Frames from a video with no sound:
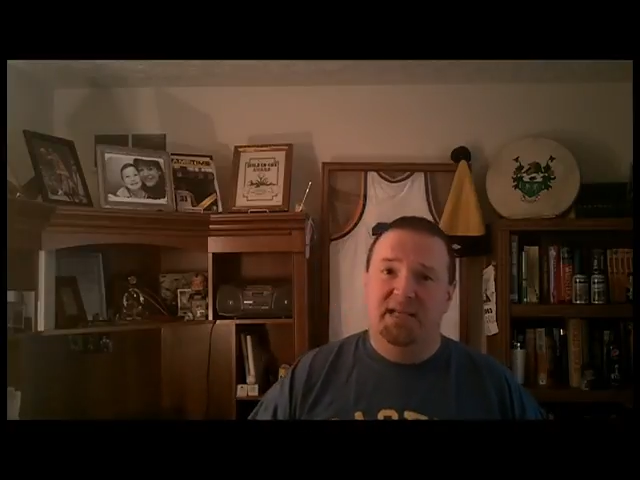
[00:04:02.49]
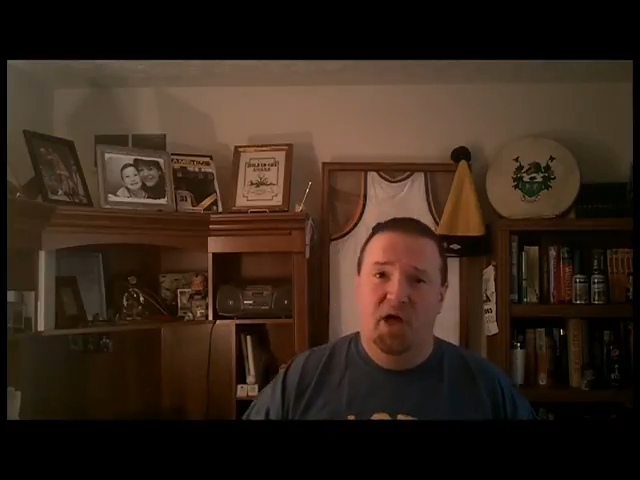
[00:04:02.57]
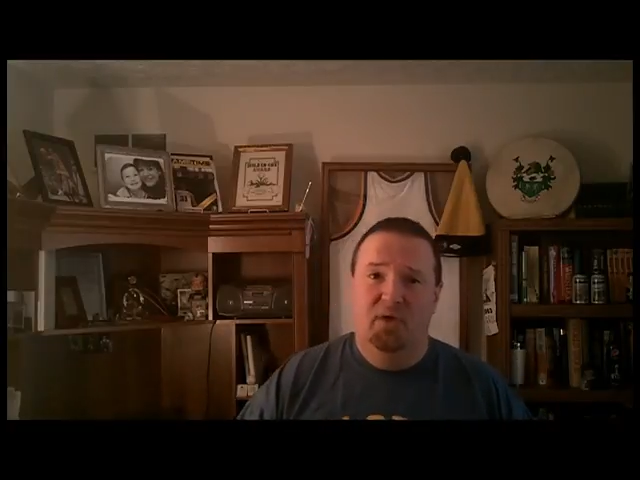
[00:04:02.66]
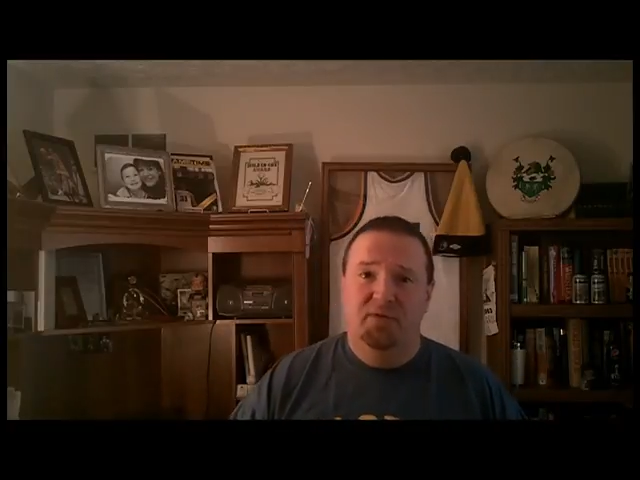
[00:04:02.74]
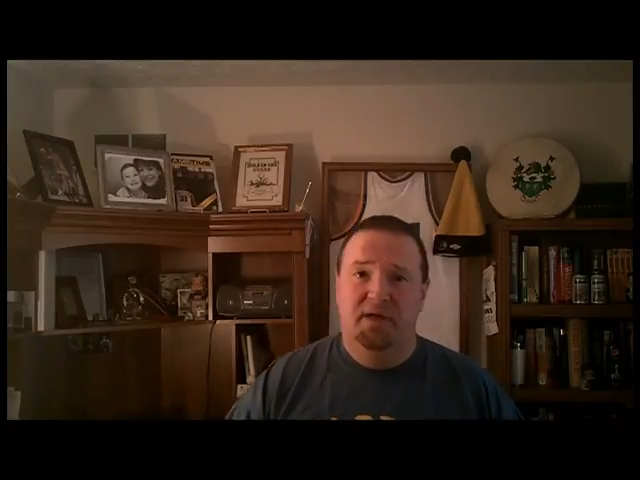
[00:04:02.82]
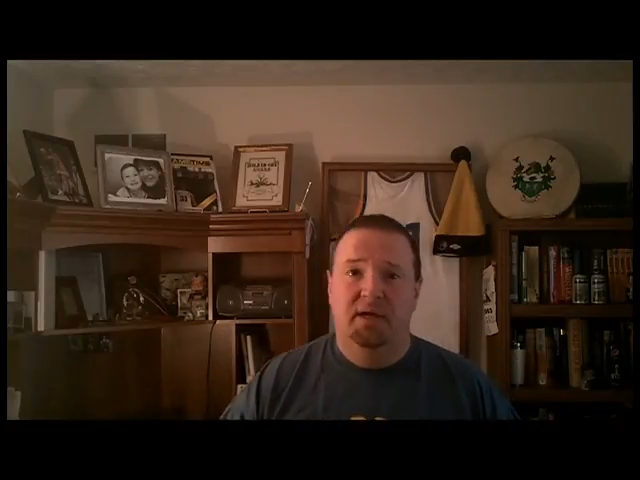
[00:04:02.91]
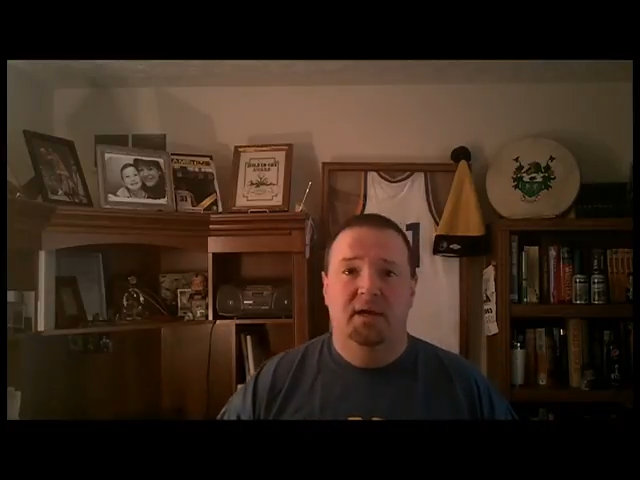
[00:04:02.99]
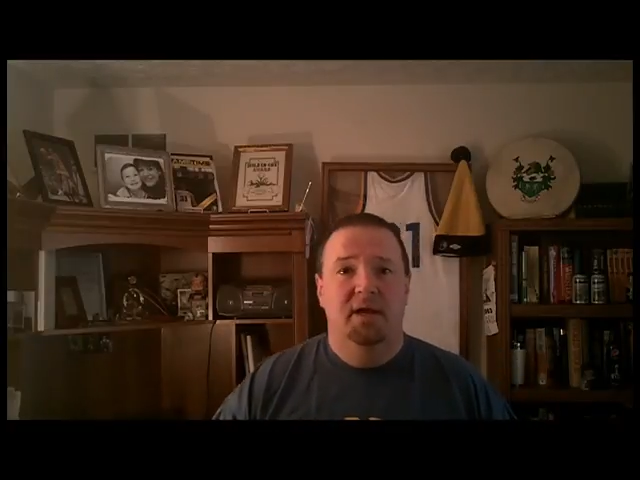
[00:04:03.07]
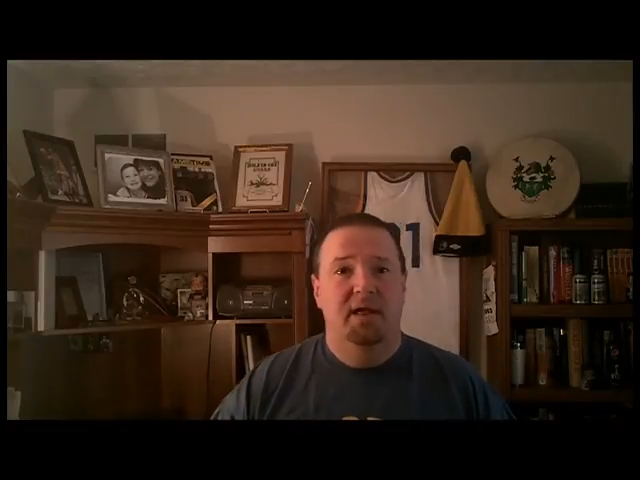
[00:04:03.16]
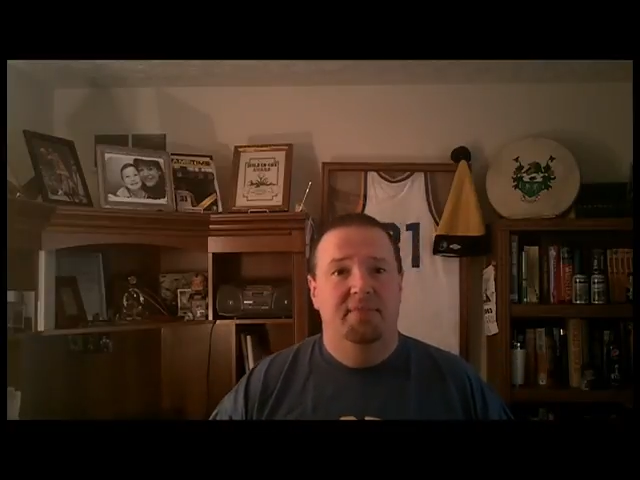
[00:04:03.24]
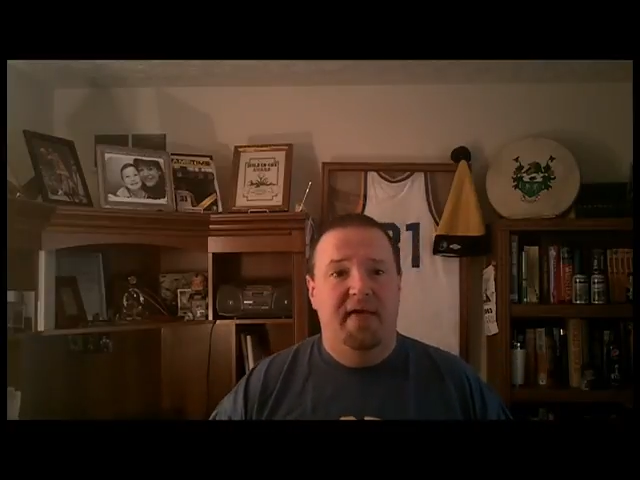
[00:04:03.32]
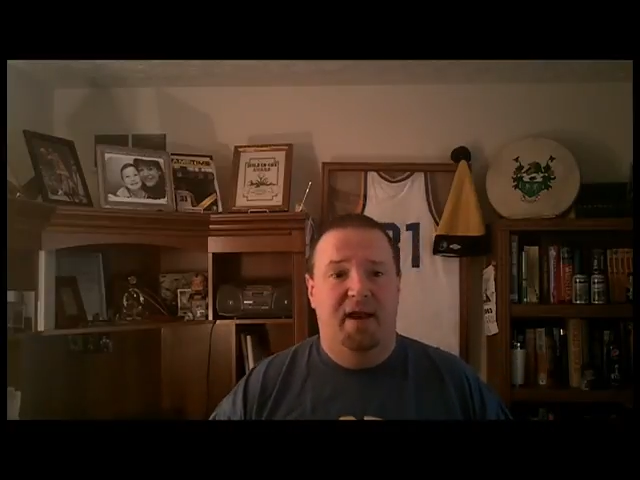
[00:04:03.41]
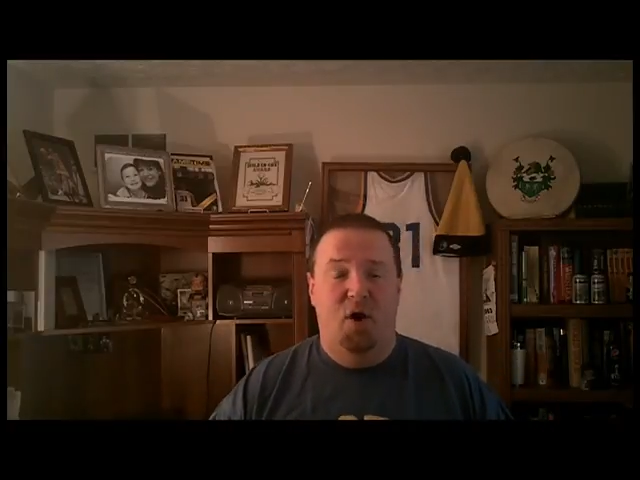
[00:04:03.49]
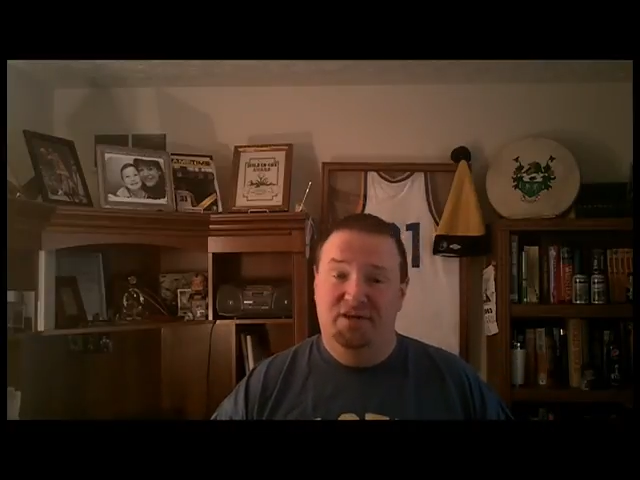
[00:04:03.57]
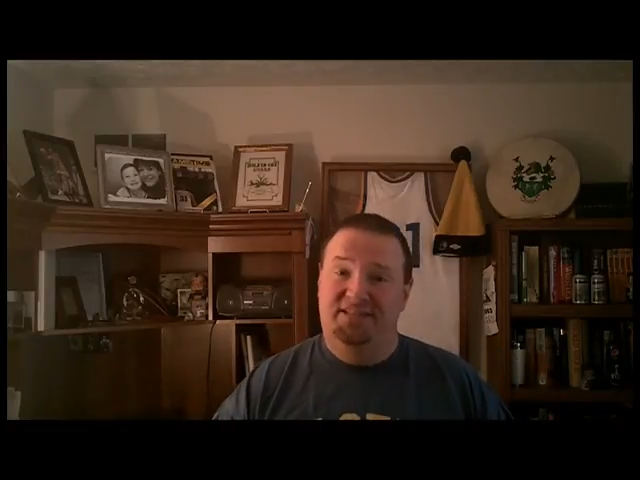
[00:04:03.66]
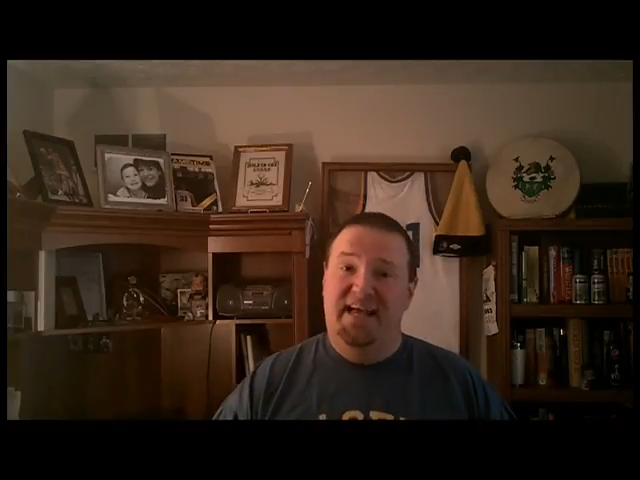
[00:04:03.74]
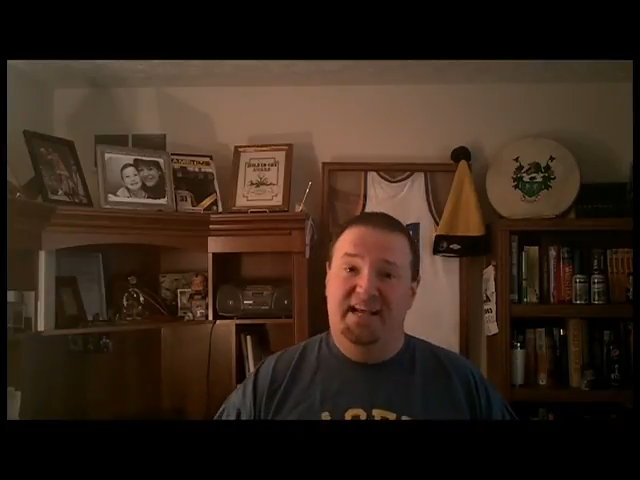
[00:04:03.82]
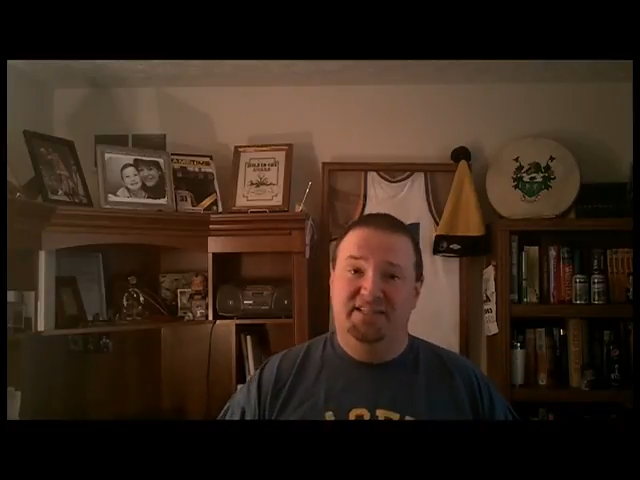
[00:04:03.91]
healthy that are
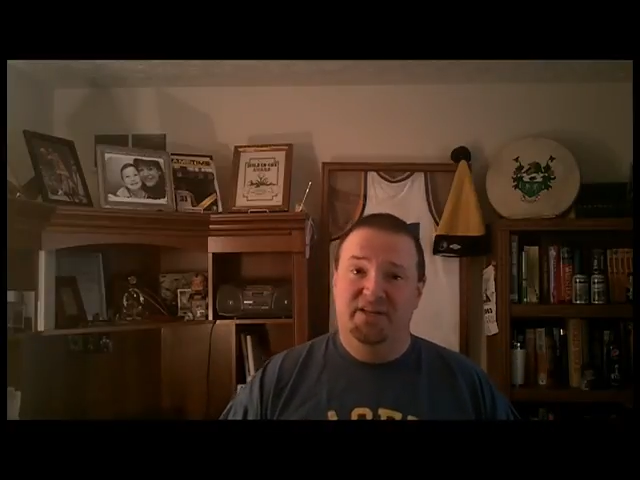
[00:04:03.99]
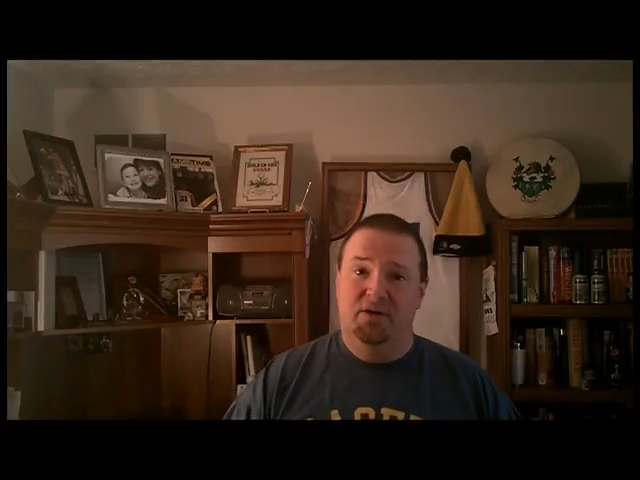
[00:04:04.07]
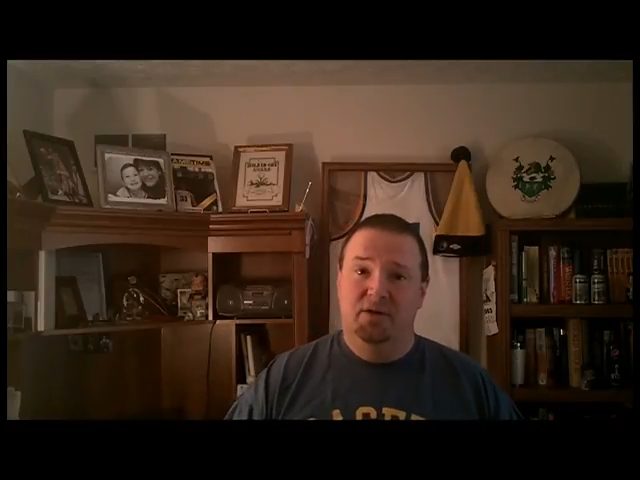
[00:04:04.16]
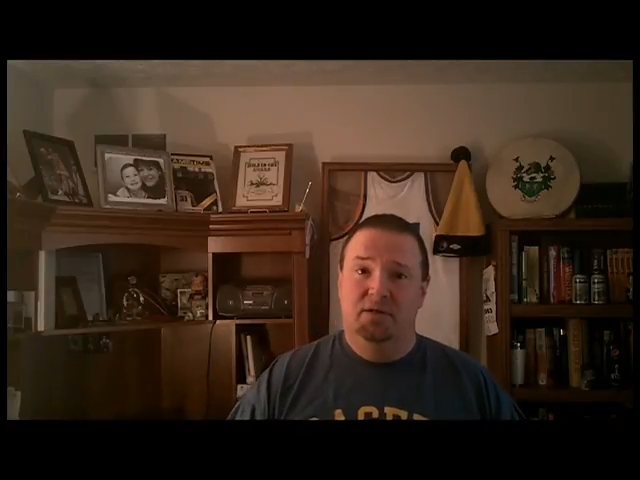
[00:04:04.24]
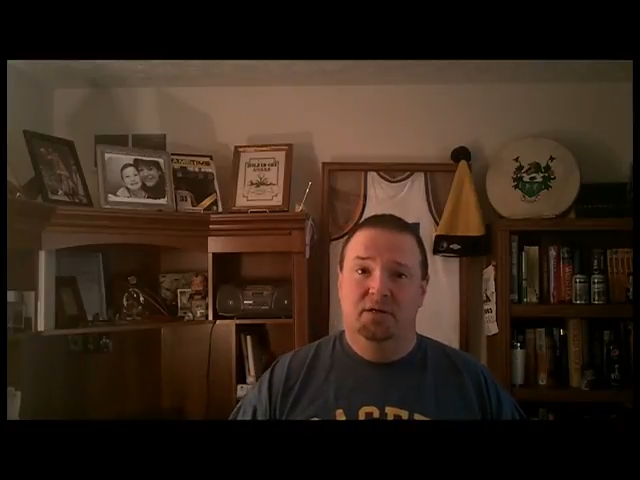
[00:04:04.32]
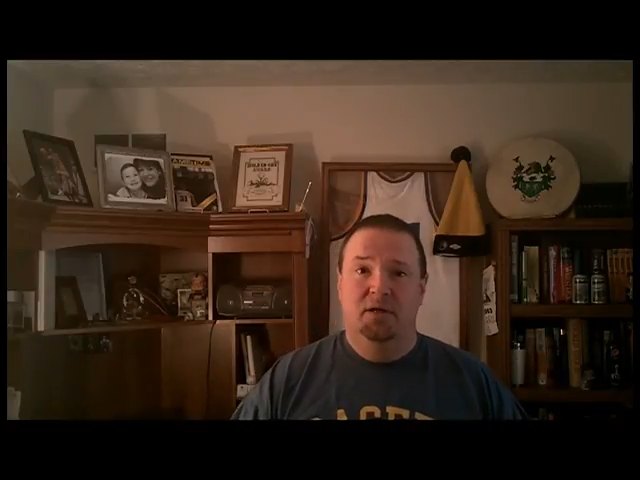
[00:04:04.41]
sexier,